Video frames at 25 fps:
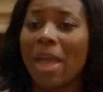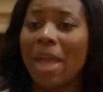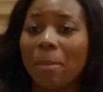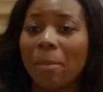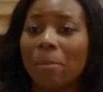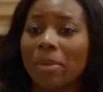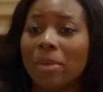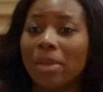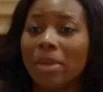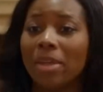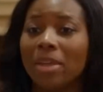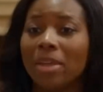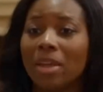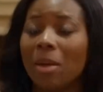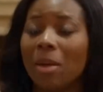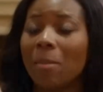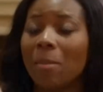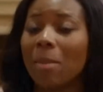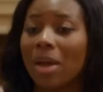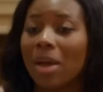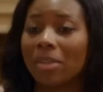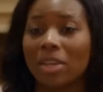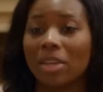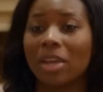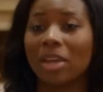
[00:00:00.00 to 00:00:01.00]
the ones who
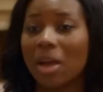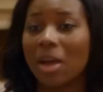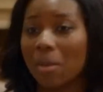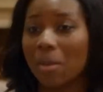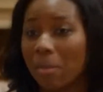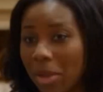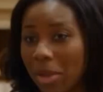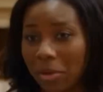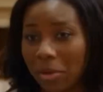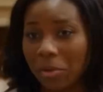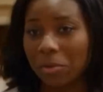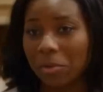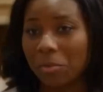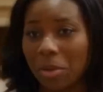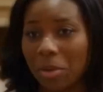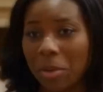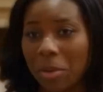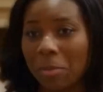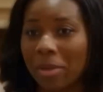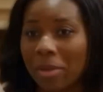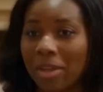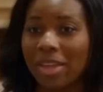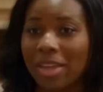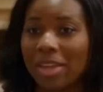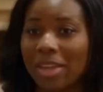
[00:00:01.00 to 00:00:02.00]
balanced the chaos with
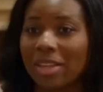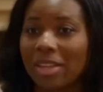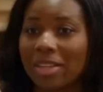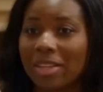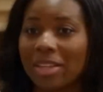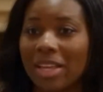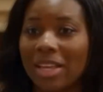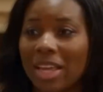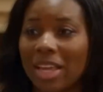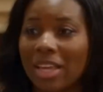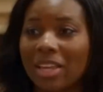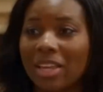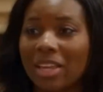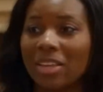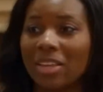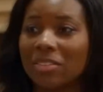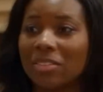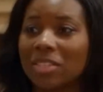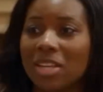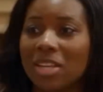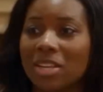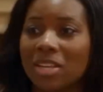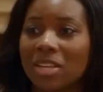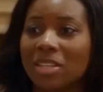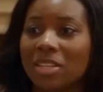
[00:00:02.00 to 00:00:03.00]
structure,
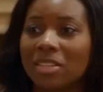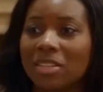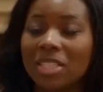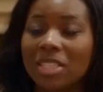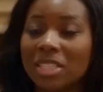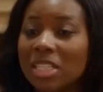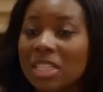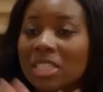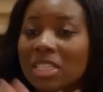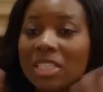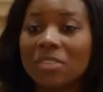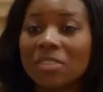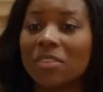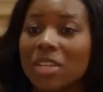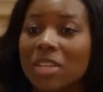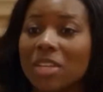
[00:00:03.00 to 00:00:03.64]
business savvy,